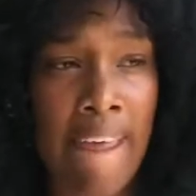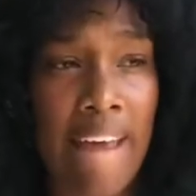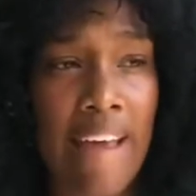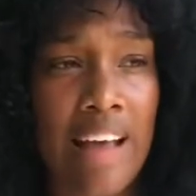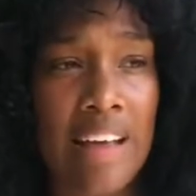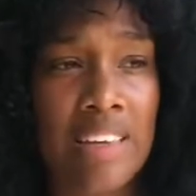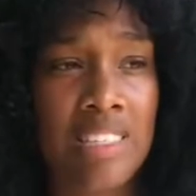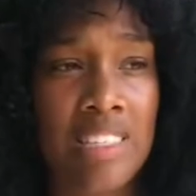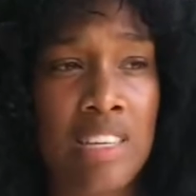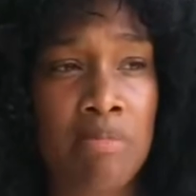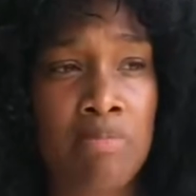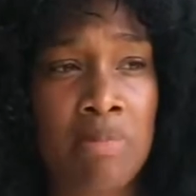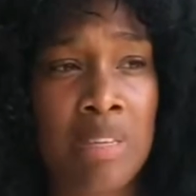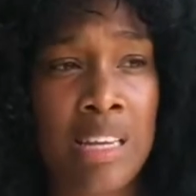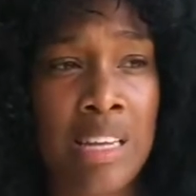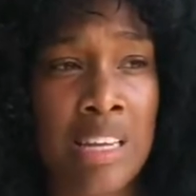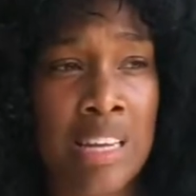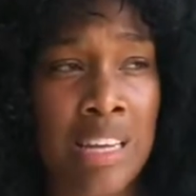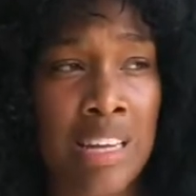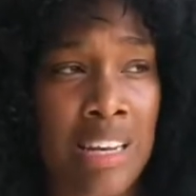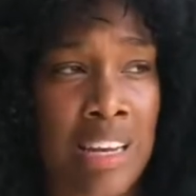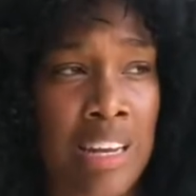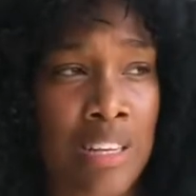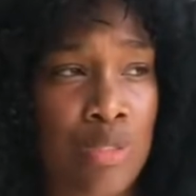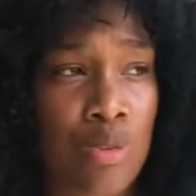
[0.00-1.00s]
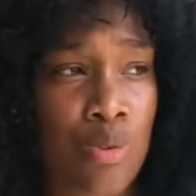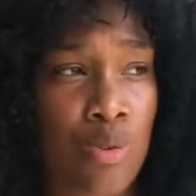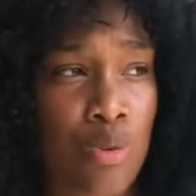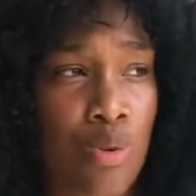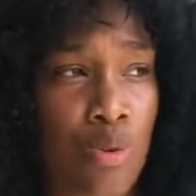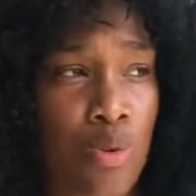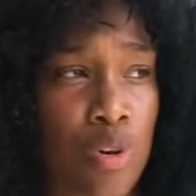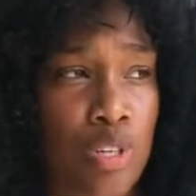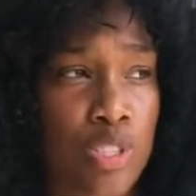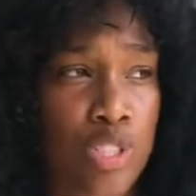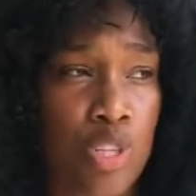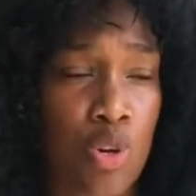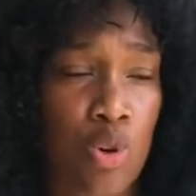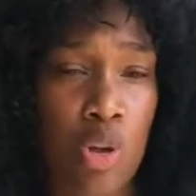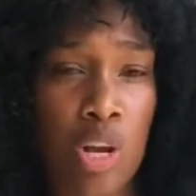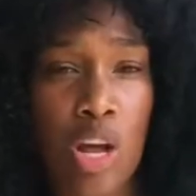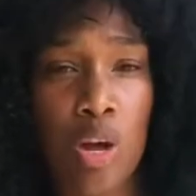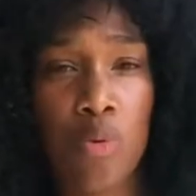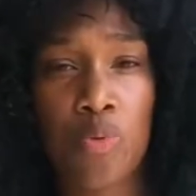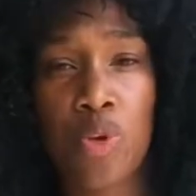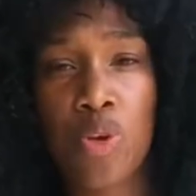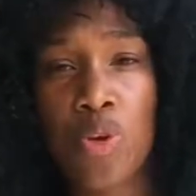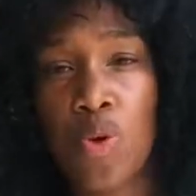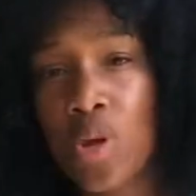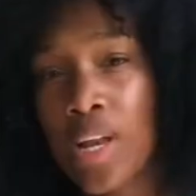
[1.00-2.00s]
and stop thinking that, oh gosh, all are
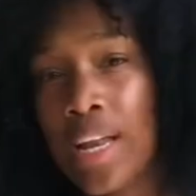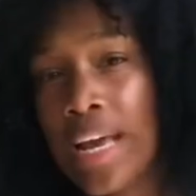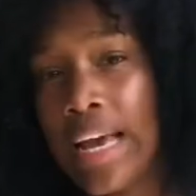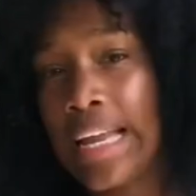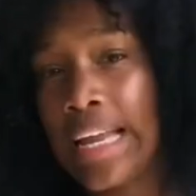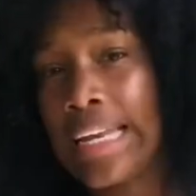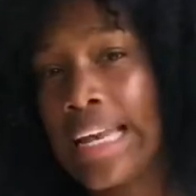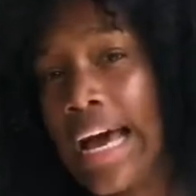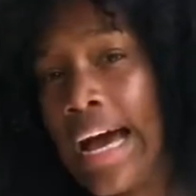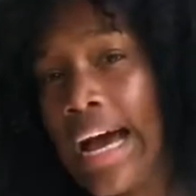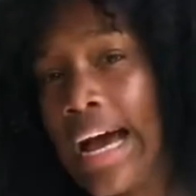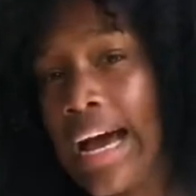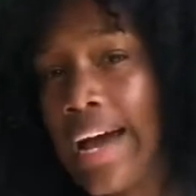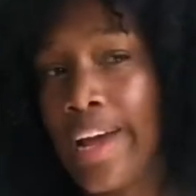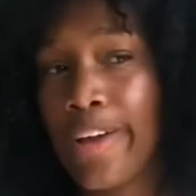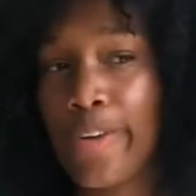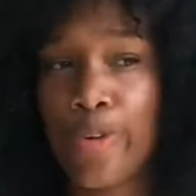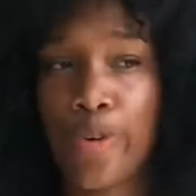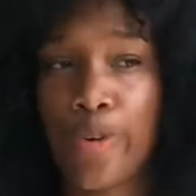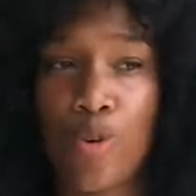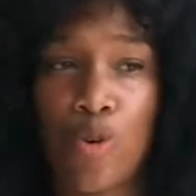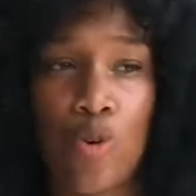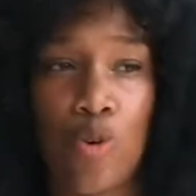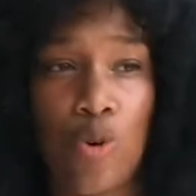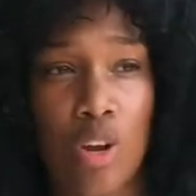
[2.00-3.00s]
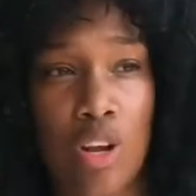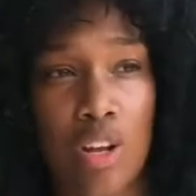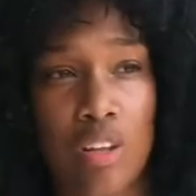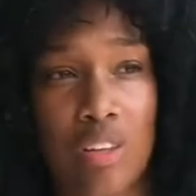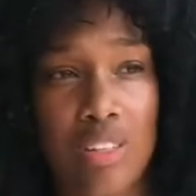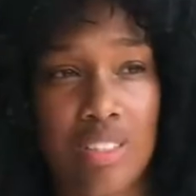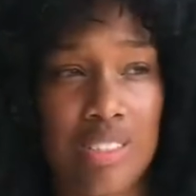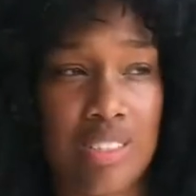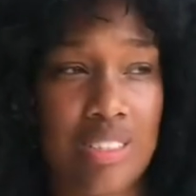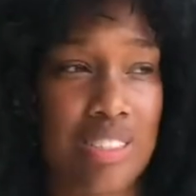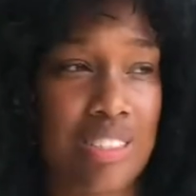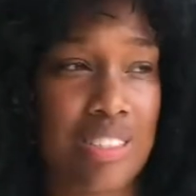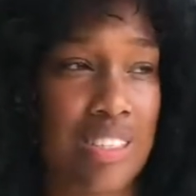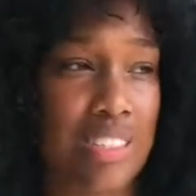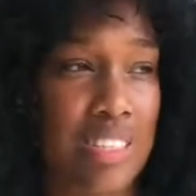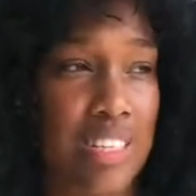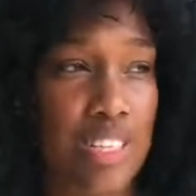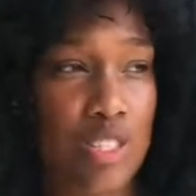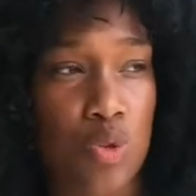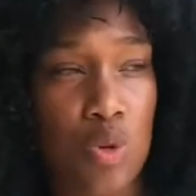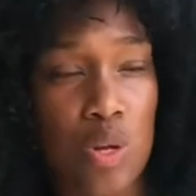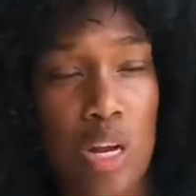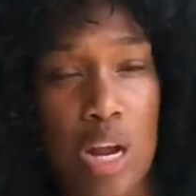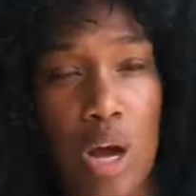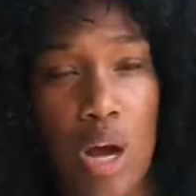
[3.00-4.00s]
we going to die, or all is it
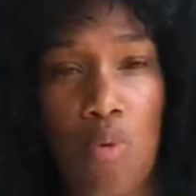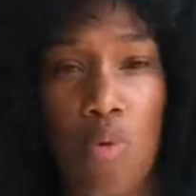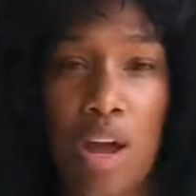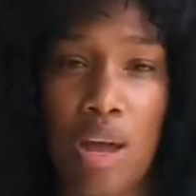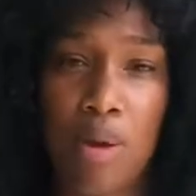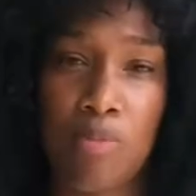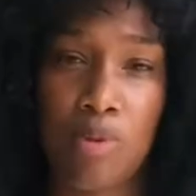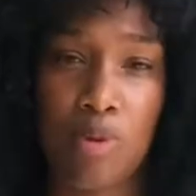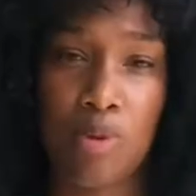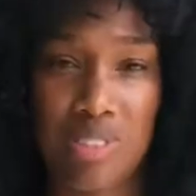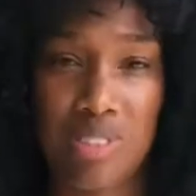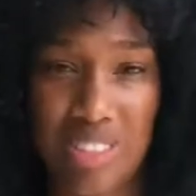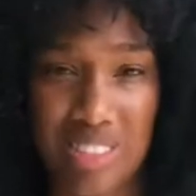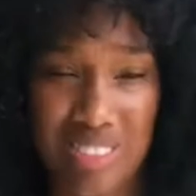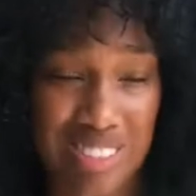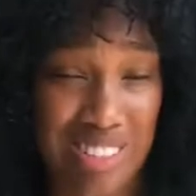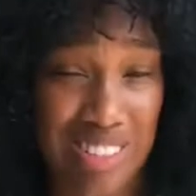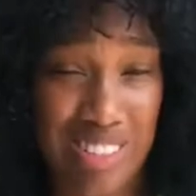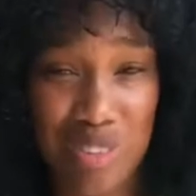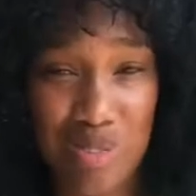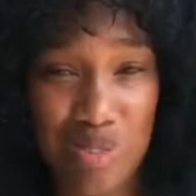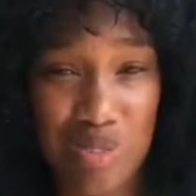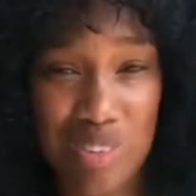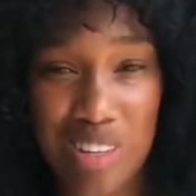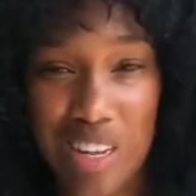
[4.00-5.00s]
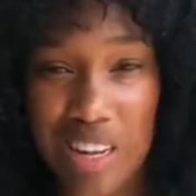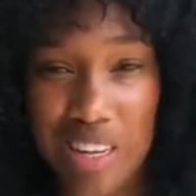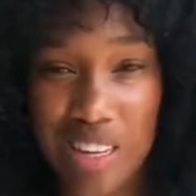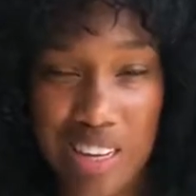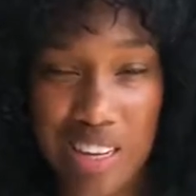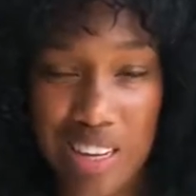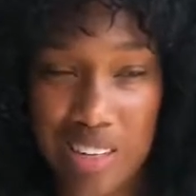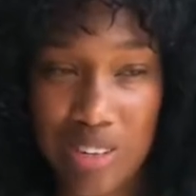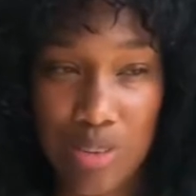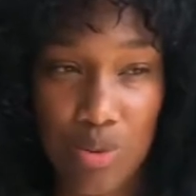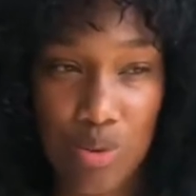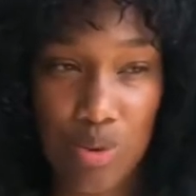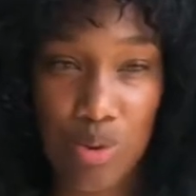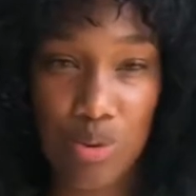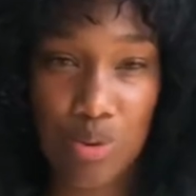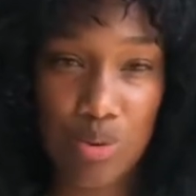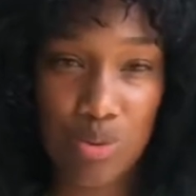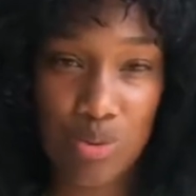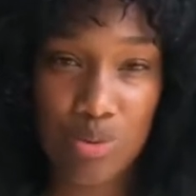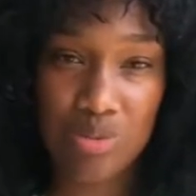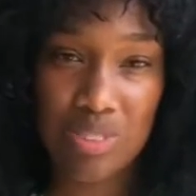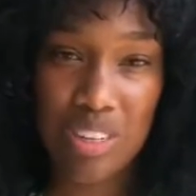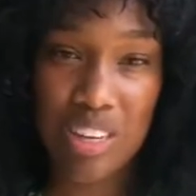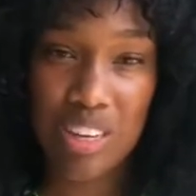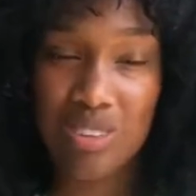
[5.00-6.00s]
just gonna wipe out it. You know,
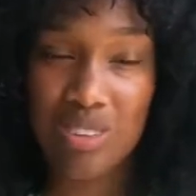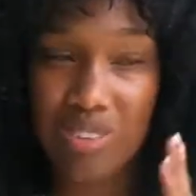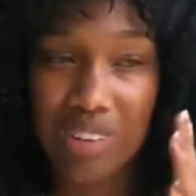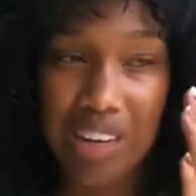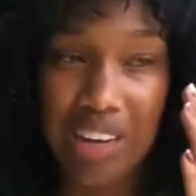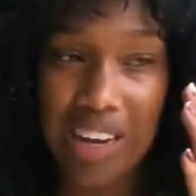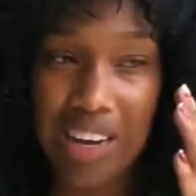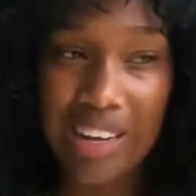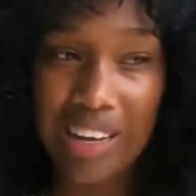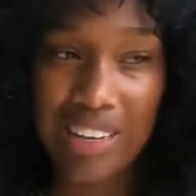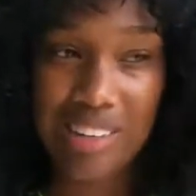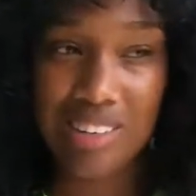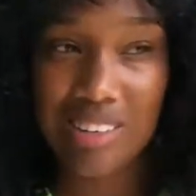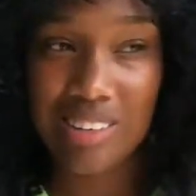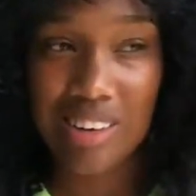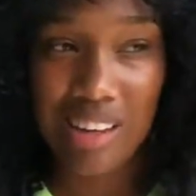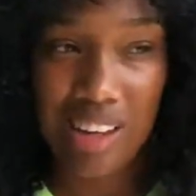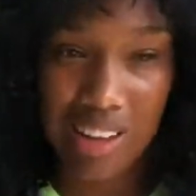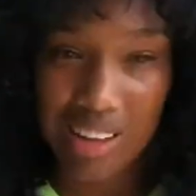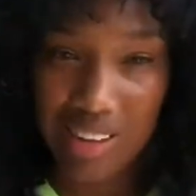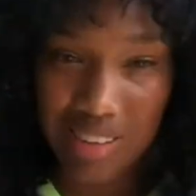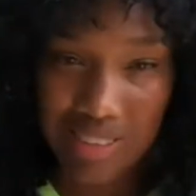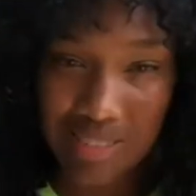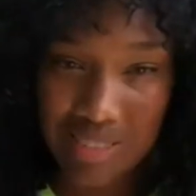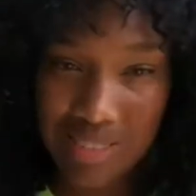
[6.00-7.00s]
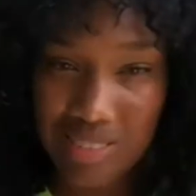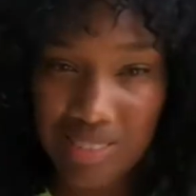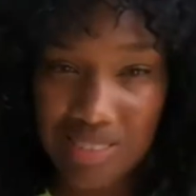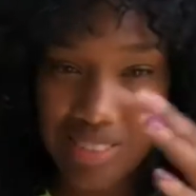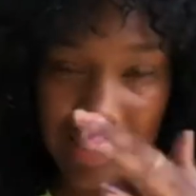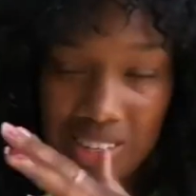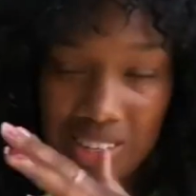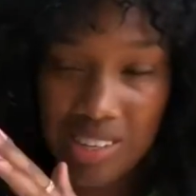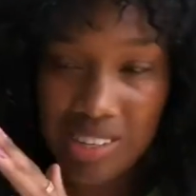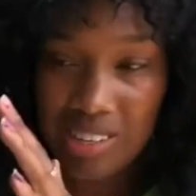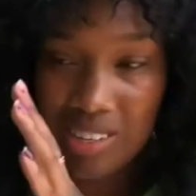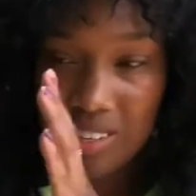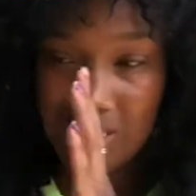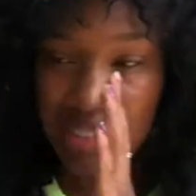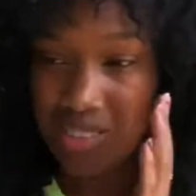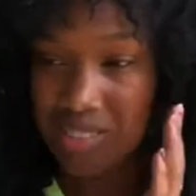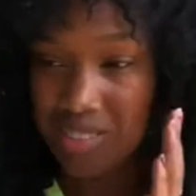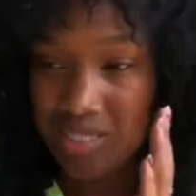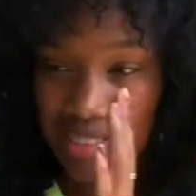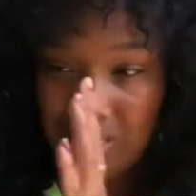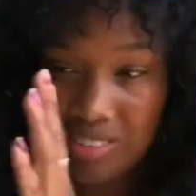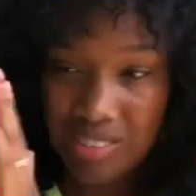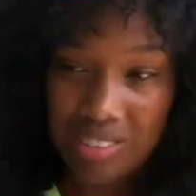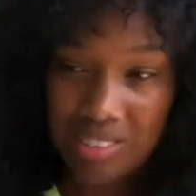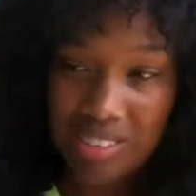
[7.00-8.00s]
I don't like
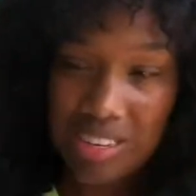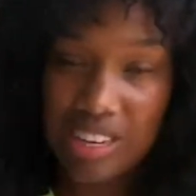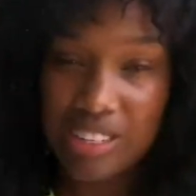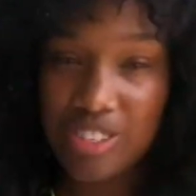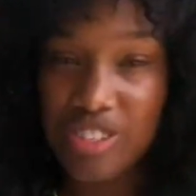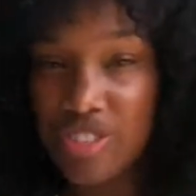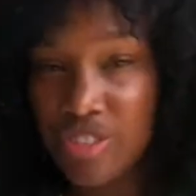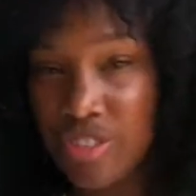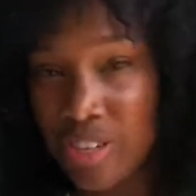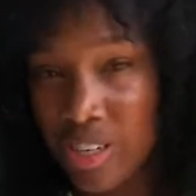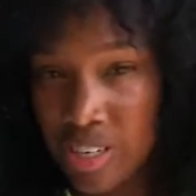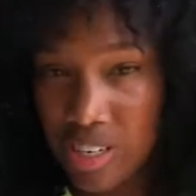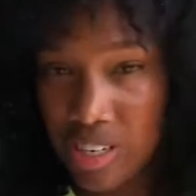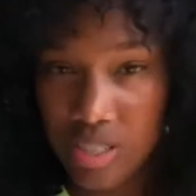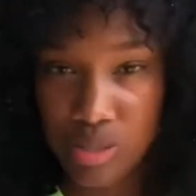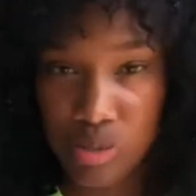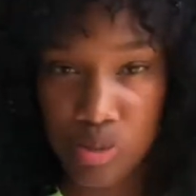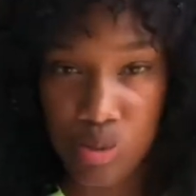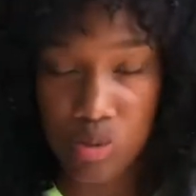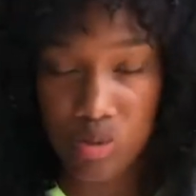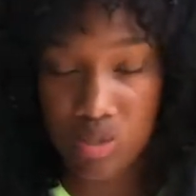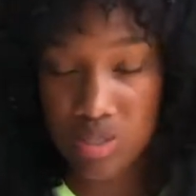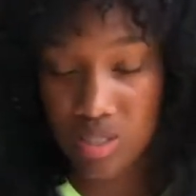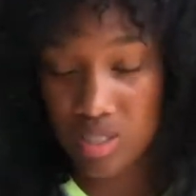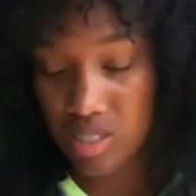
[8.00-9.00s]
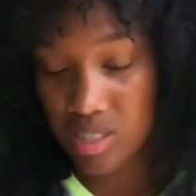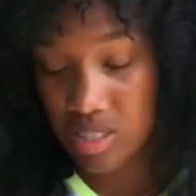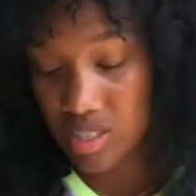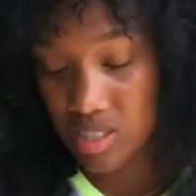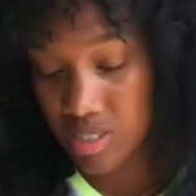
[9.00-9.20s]
that train of thought.